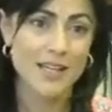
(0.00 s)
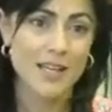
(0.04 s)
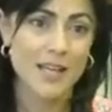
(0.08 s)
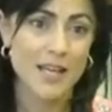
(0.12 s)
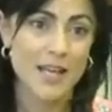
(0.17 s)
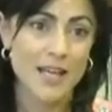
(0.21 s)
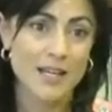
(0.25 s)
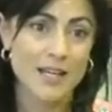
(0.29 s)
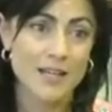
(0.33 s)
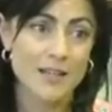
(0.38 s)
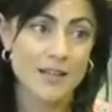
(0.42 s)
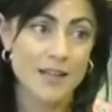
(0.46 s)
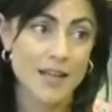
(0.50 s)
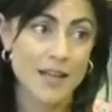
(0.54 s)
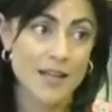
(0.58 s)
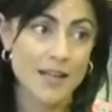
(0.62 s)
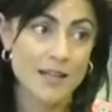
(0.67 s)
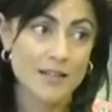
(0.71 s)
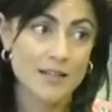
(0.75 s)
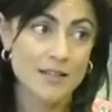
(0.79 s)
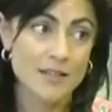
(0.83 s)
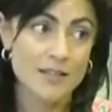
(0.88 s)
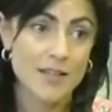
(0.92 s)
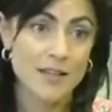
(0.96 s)

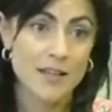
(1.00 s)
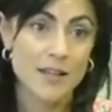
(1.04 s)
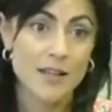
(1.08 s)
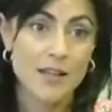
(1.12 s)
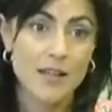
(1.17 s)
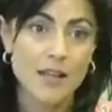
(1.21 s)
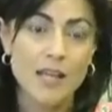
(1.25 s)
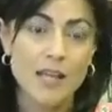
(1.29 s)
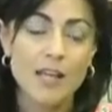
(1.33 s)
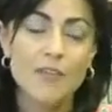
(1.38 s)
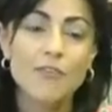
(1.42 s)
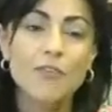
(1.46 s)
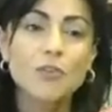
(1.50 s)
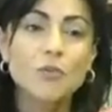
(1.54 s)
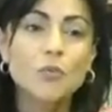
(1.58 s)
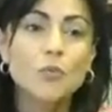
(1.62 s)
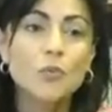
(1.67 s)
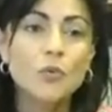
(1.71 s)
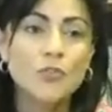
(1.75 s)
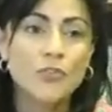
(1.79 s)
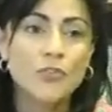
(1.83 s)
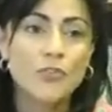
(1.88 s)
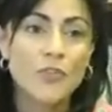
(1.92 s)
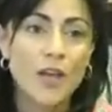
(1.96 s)
And if it
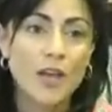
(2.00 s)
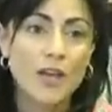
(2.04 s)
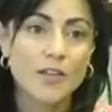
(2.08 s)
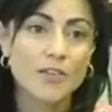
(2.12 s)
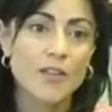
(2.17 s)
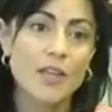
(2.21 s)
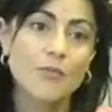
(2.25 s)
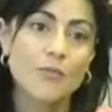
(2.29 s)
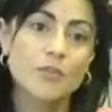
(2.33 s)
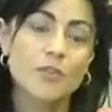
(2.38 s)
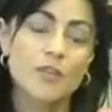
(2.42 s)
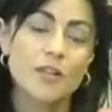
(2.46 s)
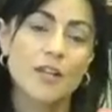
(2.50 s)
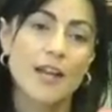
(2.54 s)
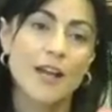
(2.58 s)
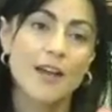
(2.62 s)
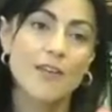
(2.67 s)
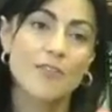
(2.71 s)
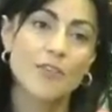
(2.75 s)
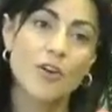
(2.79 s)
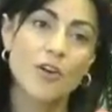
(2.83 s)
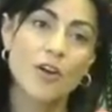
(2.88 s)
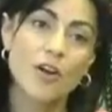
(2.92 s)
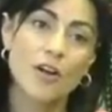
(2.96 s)
was not, they wouldn't
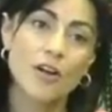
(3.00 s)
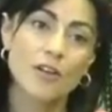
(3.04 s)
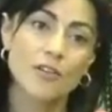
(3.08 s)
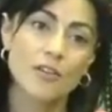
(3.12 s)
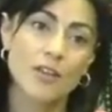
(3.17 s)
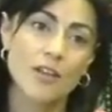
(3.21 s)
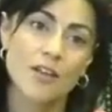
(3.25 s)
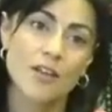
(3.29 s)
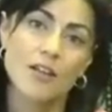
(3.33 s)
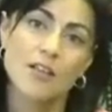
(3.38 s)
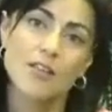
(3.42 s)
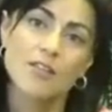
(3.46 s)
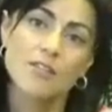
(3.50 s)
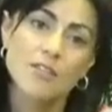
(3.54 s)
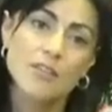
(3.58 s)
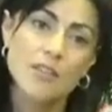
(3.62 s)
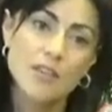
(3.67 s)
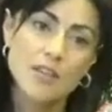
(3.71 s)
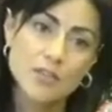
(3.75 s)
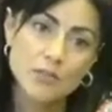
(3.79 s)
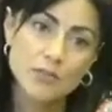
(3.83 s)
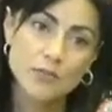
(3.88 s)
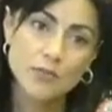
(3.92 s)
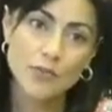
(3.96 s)
have gone
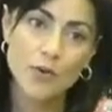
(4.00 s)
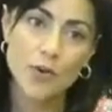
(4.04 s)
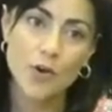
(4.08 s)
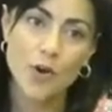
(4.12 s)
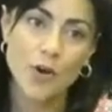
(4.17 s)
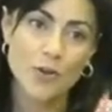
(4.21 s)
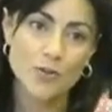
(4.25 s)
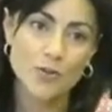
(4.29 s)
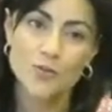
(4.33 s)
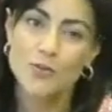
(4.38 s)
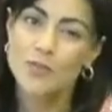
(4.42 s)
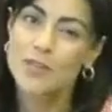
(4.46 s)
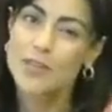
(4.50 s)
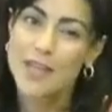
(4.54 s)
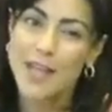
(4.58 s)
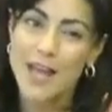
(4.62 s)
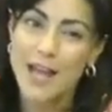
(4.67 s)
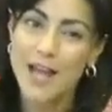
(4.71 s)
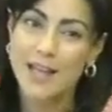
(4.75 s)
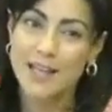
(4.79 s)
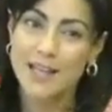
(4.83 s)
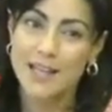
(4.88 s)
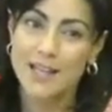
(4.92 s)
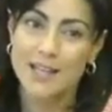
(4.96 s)
this far to
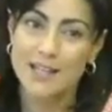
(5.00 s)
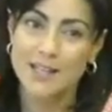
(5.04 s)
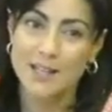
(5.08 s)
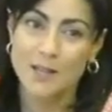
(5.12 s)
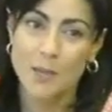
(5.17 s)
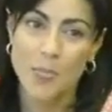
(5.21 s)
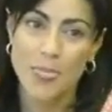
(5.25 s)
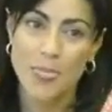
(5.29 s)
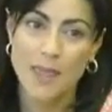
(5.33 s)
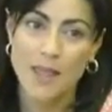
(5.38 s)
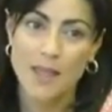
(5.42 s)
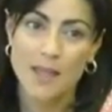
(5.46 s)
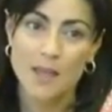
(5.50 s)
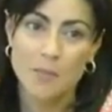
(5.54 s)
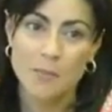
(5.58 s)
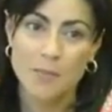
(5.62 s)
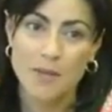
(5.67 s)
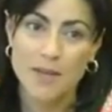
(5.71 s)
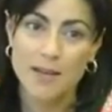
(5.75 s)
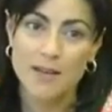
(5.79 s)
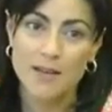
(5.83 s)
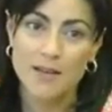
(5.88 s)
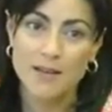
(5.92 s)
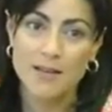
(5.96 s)
gag it.
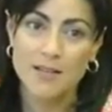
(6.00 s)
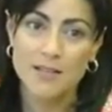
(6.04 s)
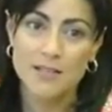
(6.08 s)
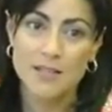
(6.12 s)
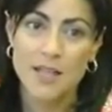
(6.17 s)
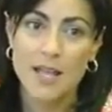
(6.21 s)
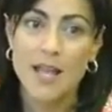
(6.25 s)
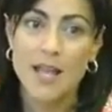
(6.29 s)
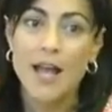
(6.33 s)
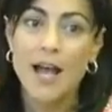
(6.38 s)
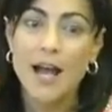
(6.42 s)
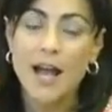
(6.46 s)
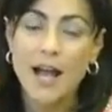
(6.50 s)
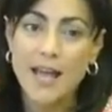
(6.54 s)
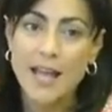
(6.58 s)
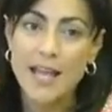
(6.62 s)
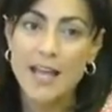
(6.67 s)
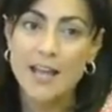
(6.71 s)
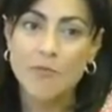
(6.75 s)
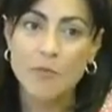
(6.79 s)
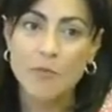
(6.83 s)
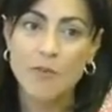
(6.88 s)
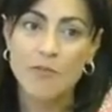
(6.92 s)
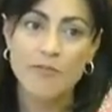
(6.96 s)
Because I
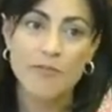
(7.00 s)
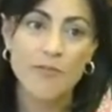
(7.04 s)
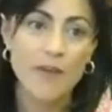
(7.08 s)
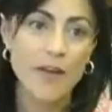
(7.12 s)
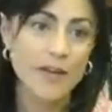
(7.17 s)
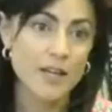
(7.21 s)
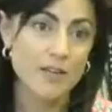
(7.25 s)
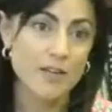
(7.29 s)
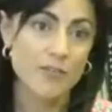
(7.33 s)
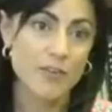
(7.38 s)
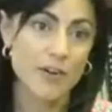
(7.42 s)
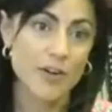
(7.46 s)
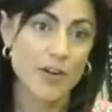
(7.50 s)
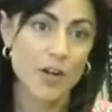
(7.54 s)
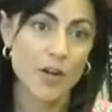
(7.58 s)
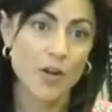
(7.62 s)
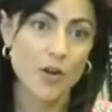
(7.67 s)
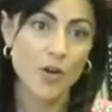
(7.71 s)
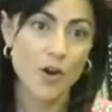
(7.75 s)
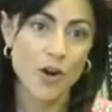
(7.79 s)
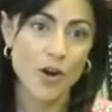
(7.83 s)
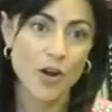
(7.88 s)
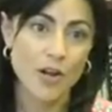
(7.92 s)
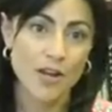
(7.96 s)
have been fighting very
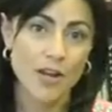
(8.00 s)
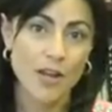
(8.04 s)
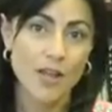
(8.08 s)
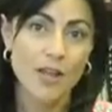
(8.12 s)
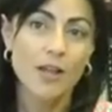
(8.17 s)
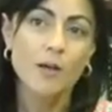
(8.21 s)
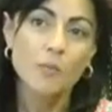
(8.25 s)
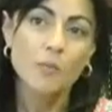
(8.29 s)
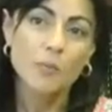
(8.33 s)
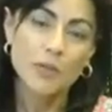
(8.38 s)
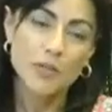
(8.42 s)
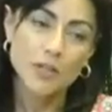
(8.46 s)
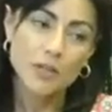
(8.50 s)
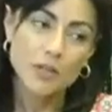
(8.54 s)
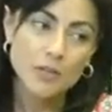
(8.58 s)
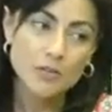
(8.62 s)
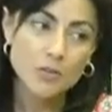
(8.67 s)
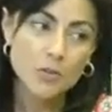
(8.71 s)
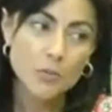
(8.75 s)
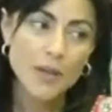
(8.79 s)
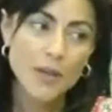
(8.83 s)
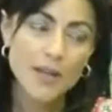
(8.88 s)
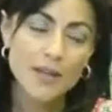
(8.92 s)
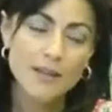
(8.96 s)
hard. But you need
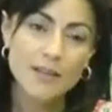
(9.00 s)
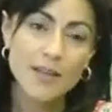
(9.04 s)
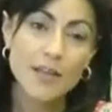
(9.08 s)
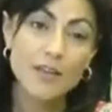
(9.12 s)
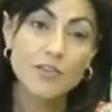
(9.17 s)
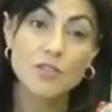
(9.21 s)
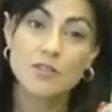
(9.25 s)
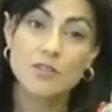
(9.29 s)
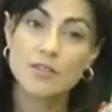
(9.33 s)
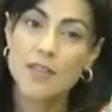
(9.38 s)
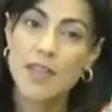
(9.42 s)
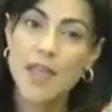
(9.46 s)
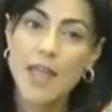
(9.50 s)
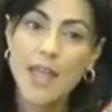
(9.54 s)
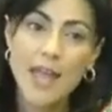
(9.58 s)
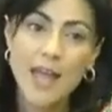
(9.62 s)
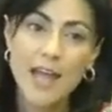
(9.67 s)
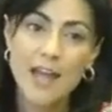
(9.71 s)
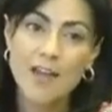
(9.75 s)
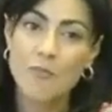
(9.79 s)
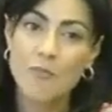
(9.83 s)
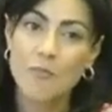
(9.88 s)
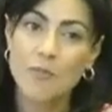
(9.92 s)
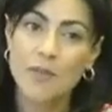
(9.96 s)
to pay attention. They
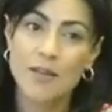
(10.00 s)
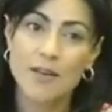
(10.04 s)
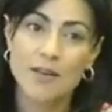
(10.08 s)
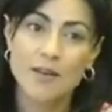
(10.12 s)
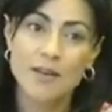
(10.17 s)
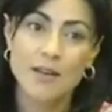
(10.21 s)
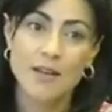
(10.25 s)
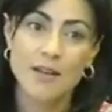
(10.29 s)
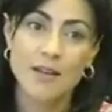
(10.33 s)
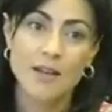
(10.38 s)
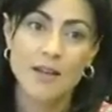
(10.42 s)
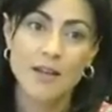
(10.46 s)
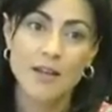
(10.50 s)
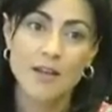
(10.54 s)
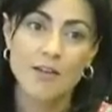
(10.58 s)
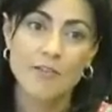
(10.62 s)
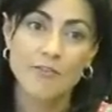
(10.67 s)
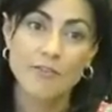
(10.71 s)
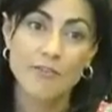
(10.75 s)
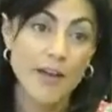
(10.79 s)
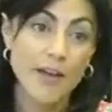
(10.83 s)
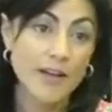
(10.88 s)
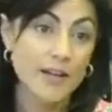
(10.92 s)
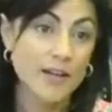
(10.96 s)
have been
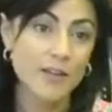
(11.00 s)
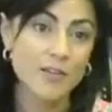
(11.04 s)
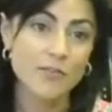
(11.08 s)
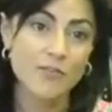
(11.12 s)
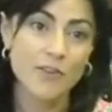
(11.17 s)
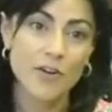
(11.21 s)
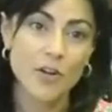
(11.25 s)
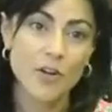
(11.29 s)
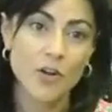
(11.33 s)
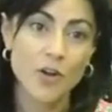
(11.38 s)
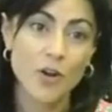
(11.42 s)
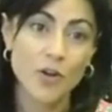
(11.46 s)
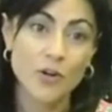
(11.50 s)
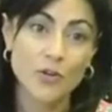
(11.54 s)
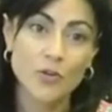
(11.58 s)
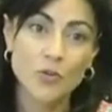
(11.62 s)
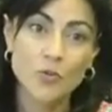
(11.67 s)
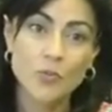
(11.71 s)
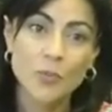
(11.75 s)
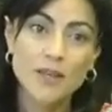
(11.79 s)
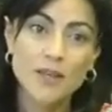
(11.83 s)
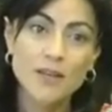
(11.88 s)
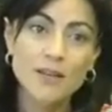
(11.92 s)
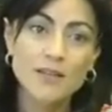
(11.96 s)
fighting very hard too,
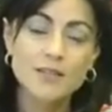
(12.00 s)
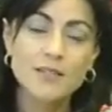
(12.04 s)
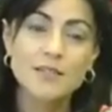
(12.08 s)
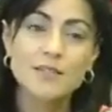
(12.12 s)
because